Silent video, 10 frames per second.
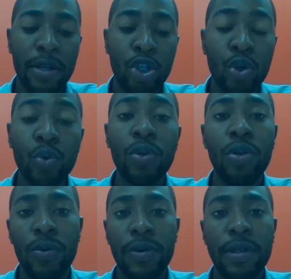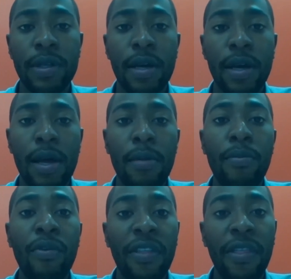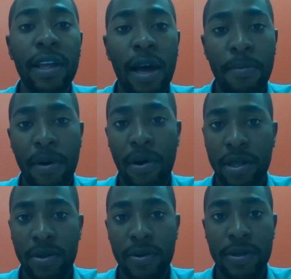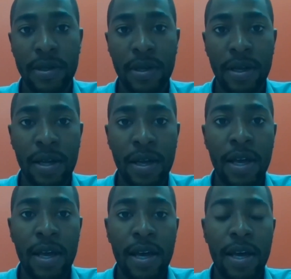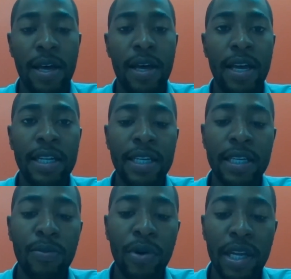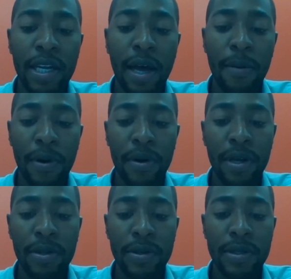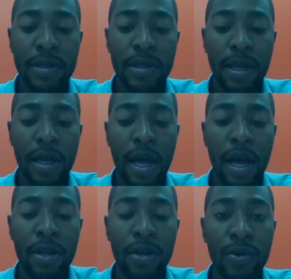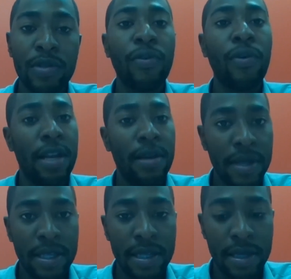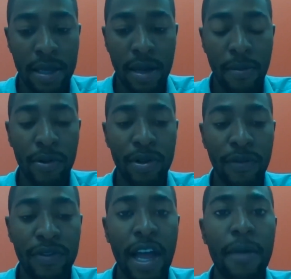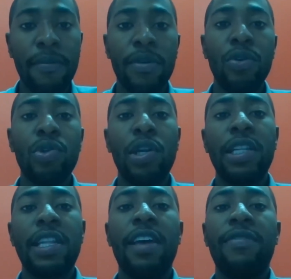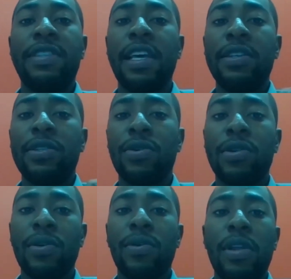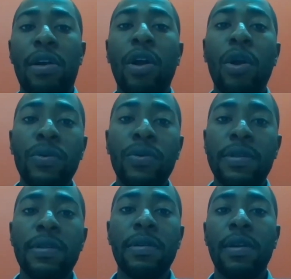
should use breathing apparatus. Uh, and these breathing apparatus are used for a limited amount of time. Usually they have sensors on their clothes.